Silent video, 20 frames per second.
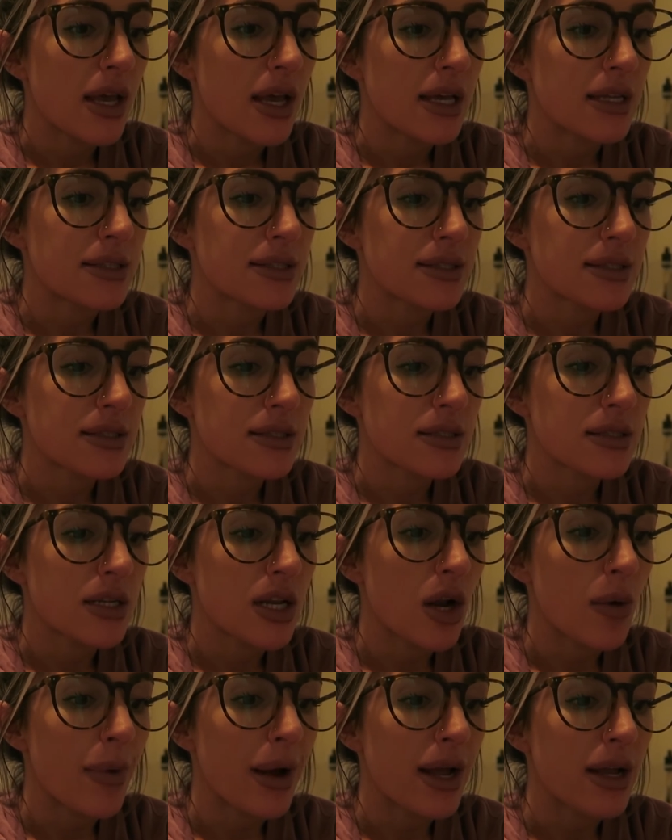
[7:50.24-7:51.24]
It's,
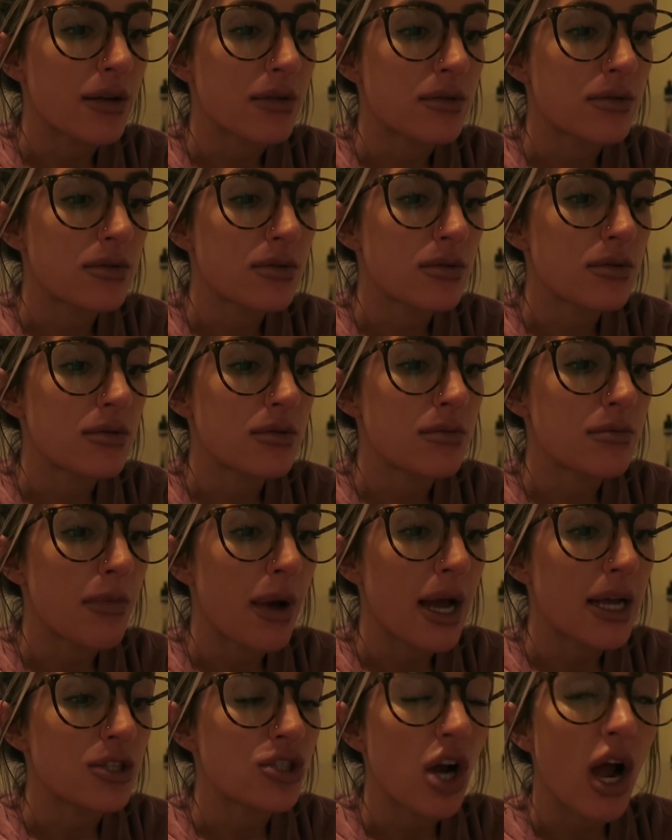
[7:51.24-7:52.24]
you know,
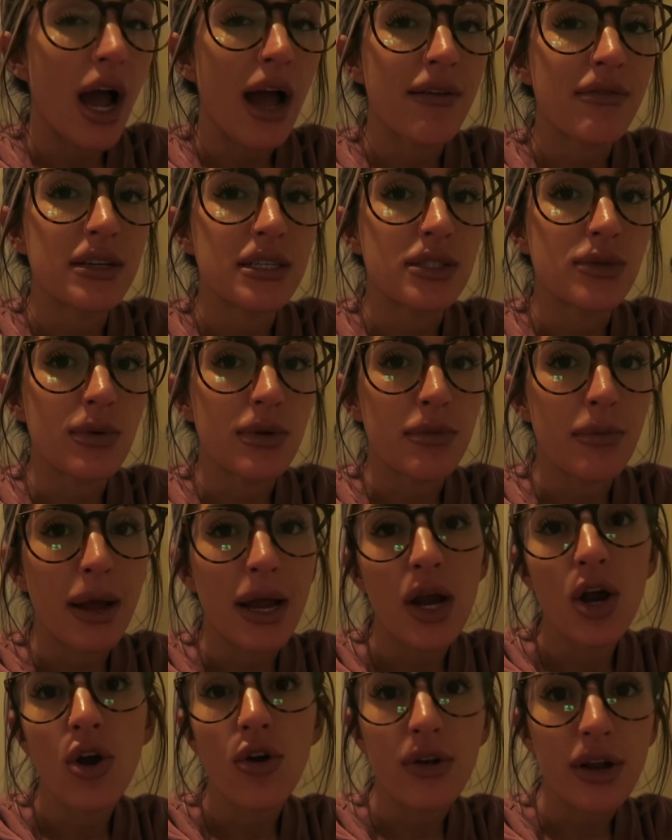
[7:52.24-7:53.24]
my drive is with
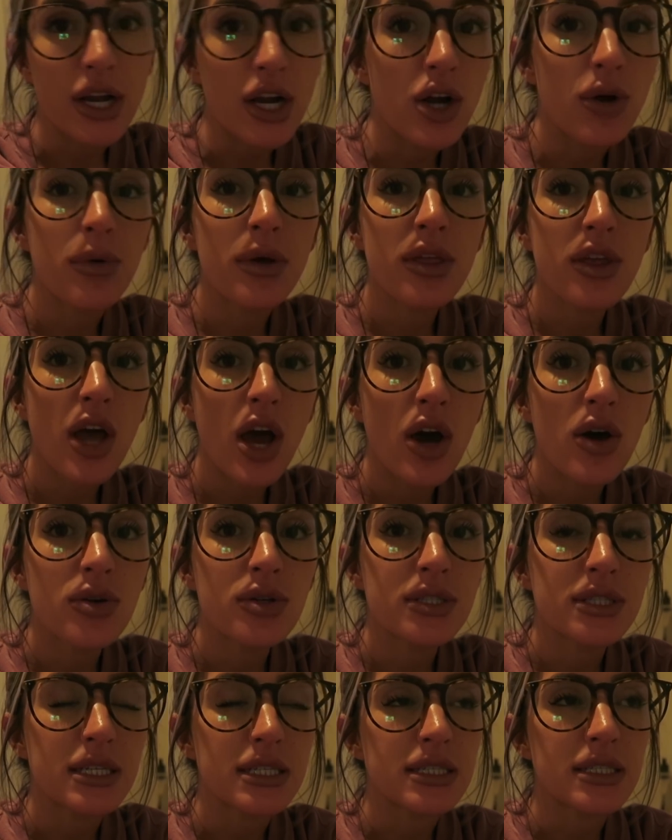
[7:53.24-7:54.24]
my career with
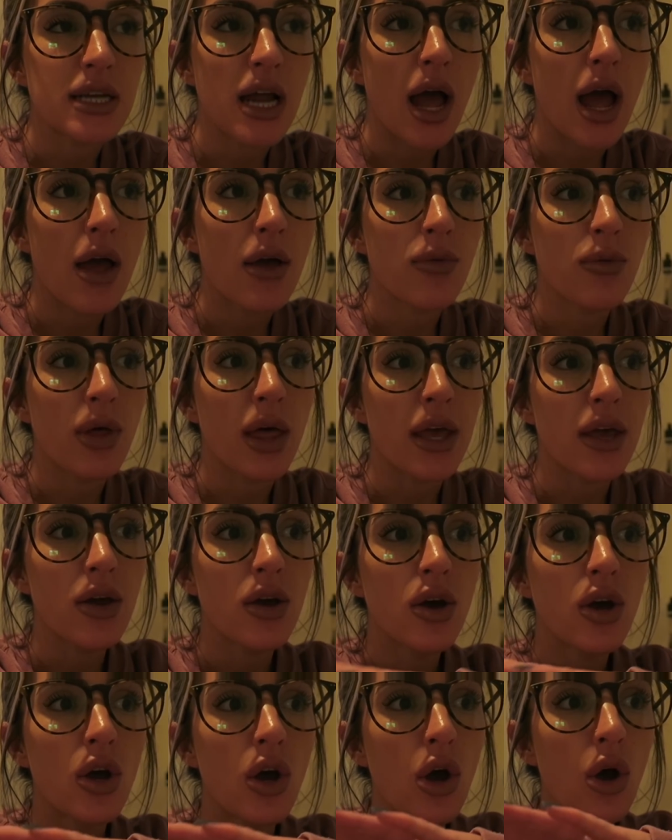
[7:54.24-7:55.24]
Ghost. It's not
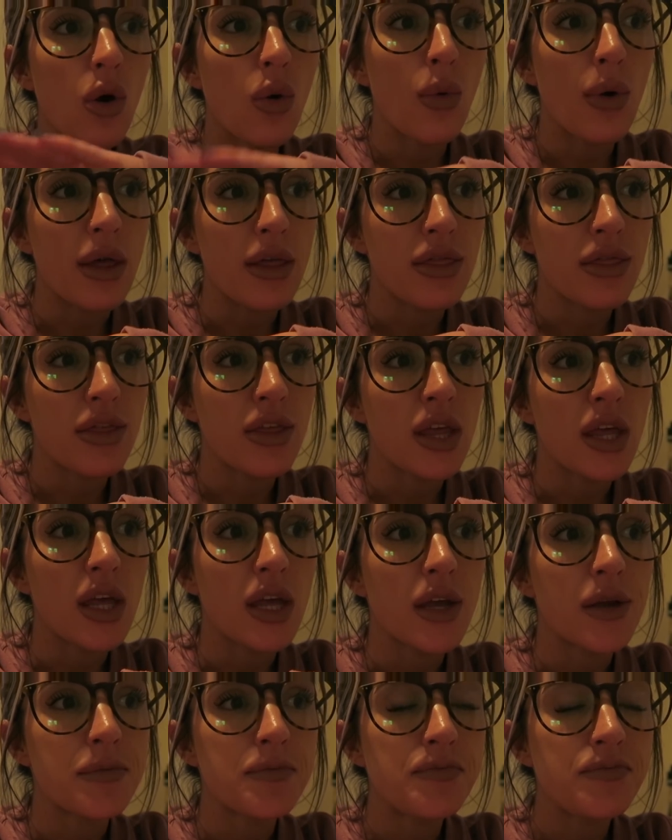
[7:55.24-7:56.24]
like with
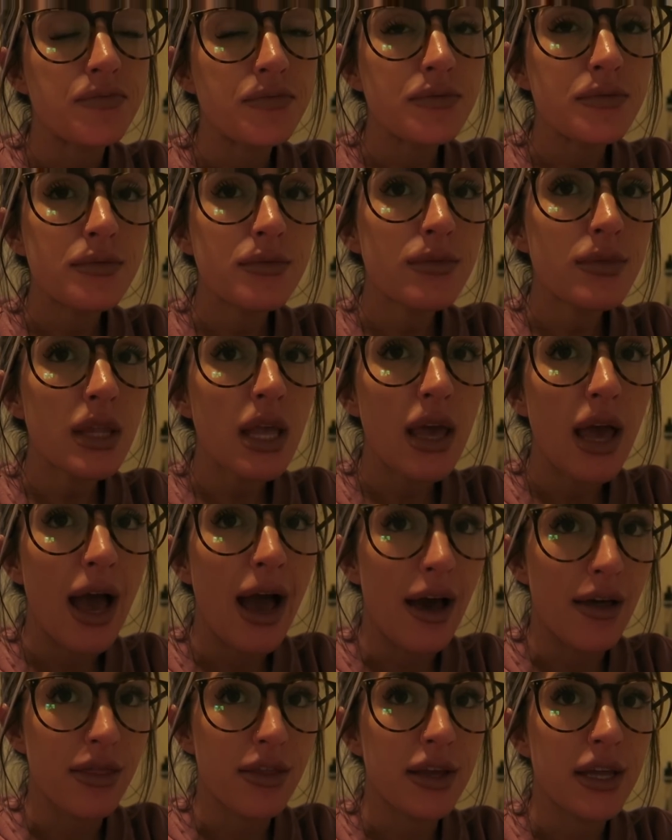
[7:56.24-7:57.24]
the
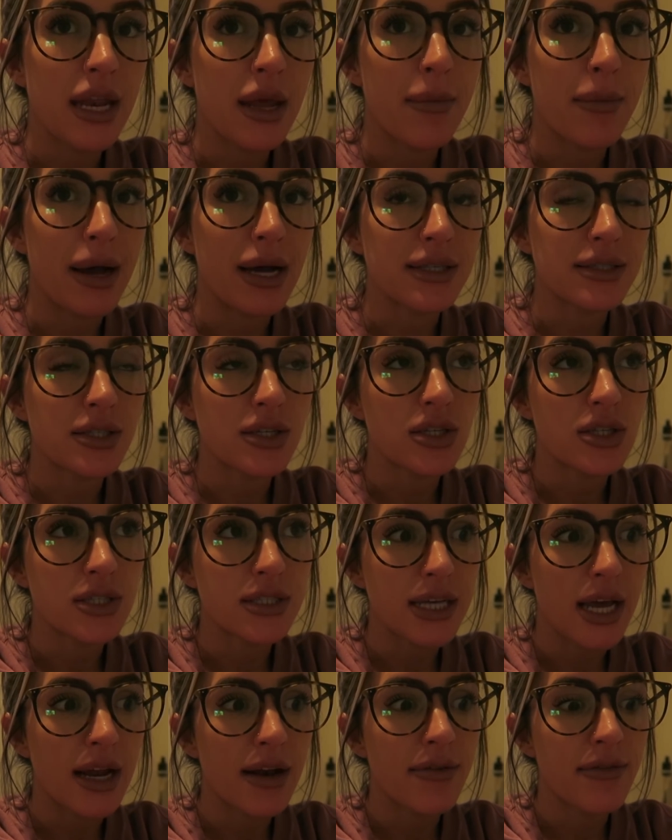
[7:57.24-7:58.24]
athlete ambassador
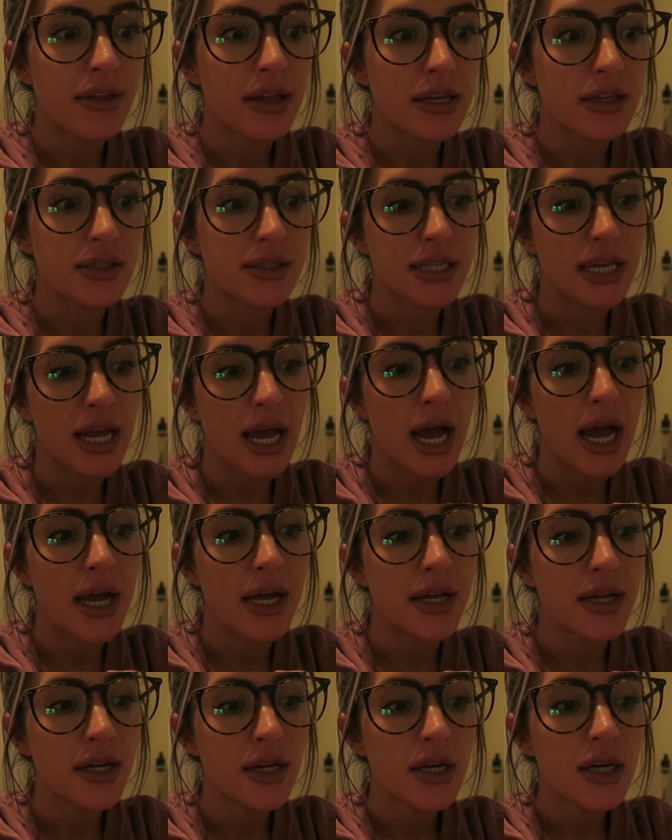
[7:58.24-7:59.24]
side of things. Like
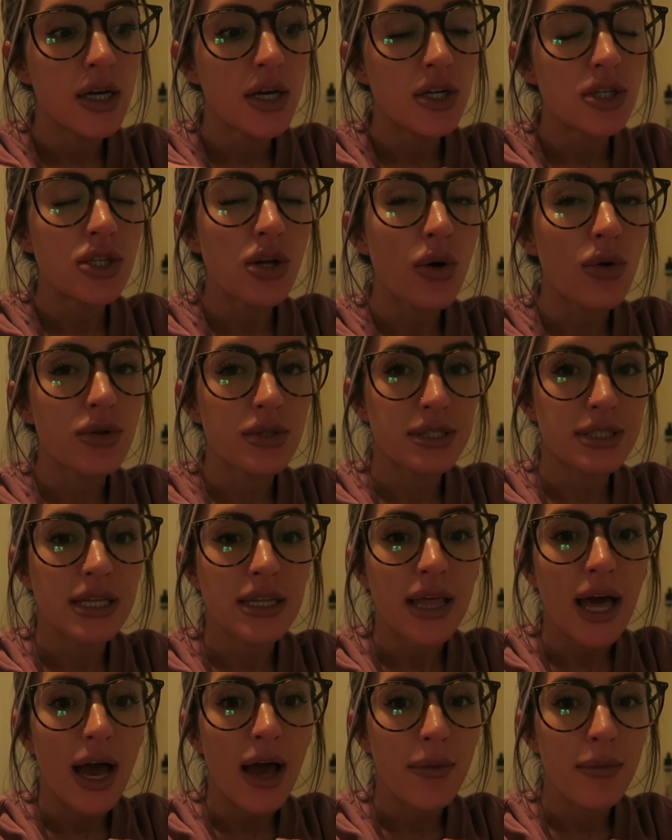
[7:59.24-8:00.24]
I don't
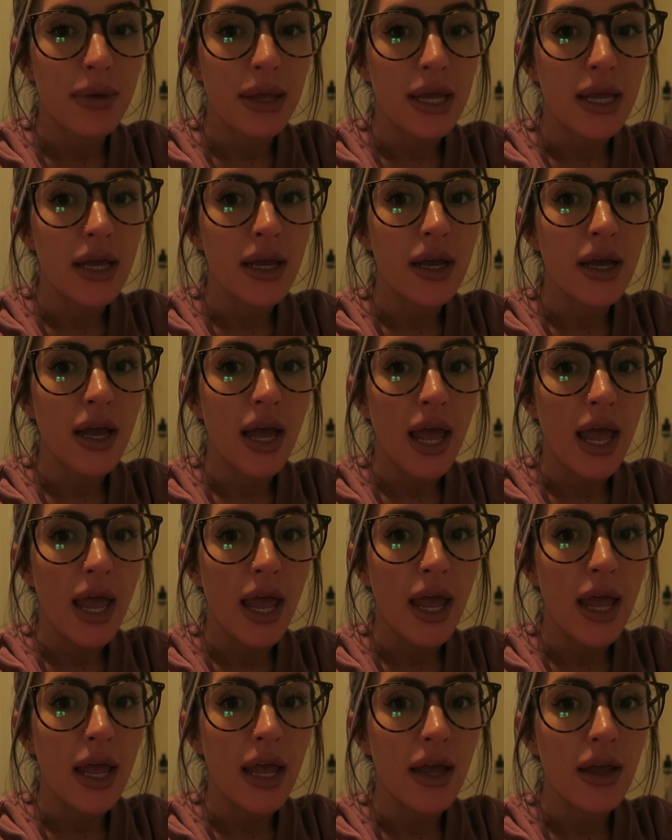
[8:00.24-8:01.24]
see that being
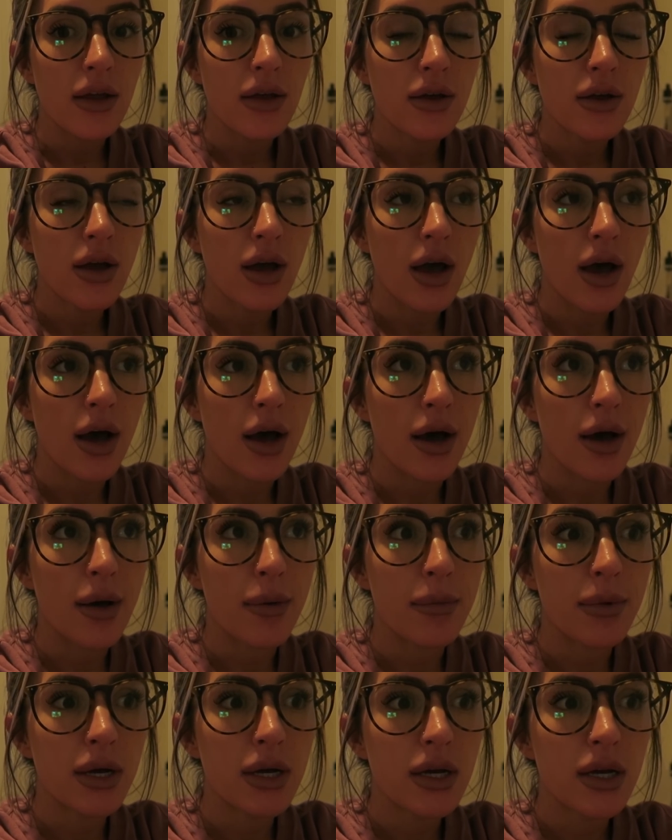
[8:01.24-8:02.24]
a
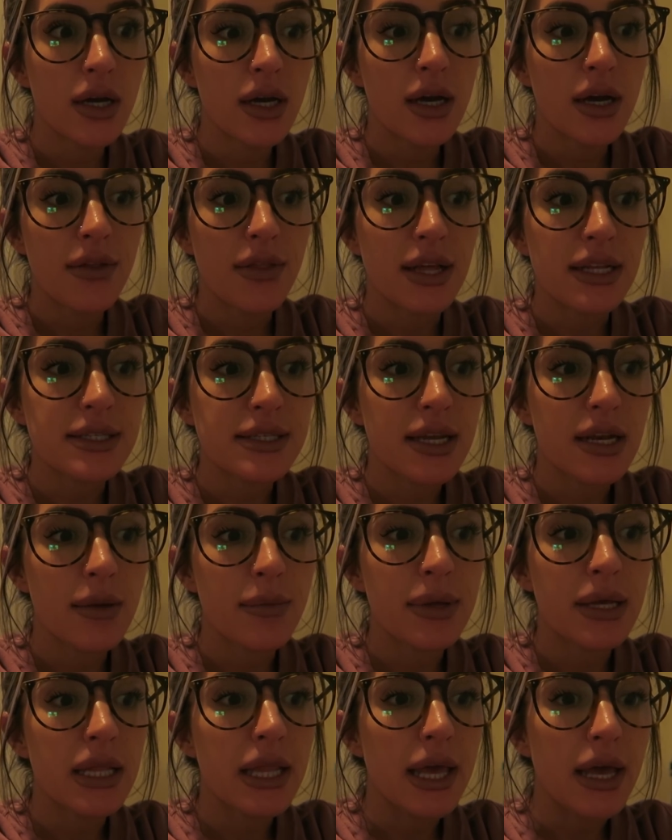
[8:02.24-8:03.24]
that's gonna
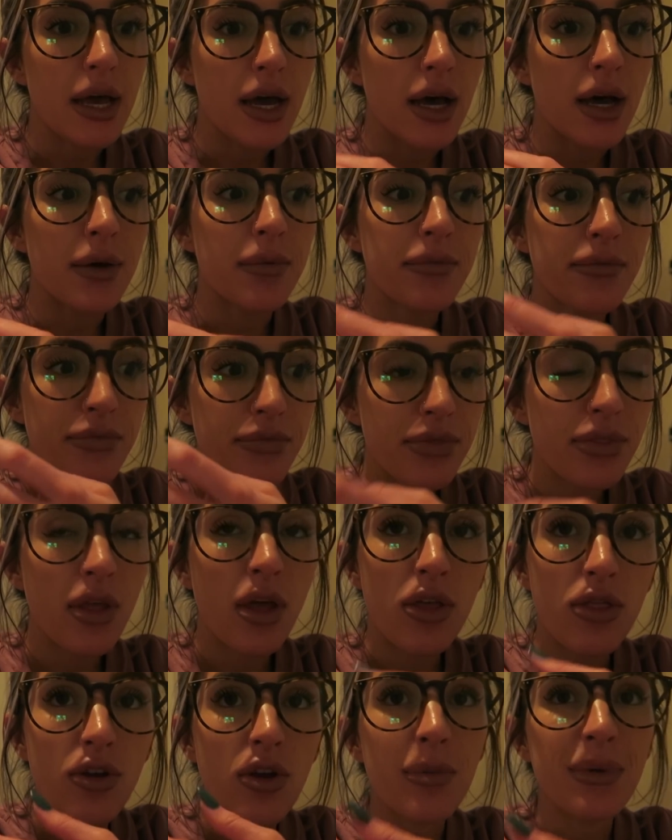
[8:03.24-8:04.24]
be like a
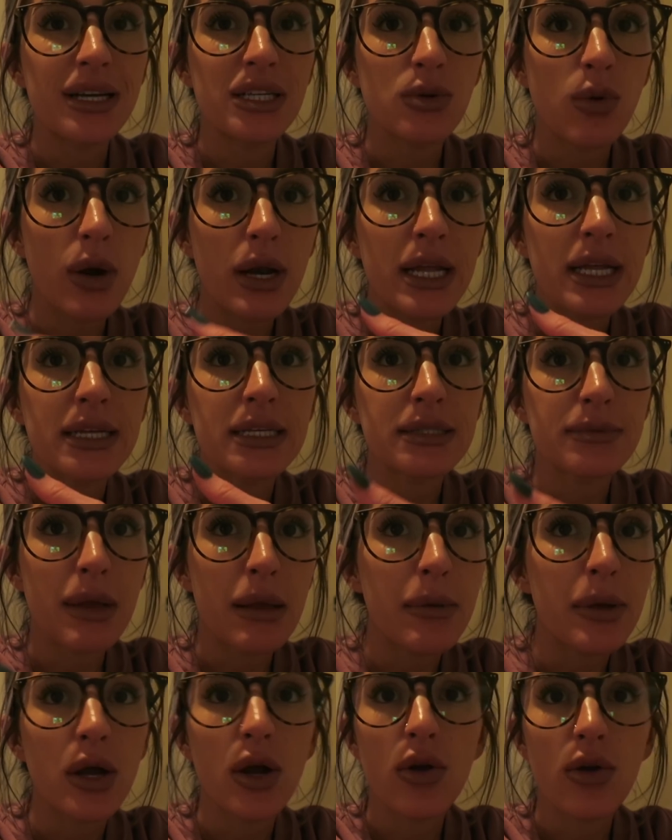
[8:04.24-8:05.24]
through my 20s, maybe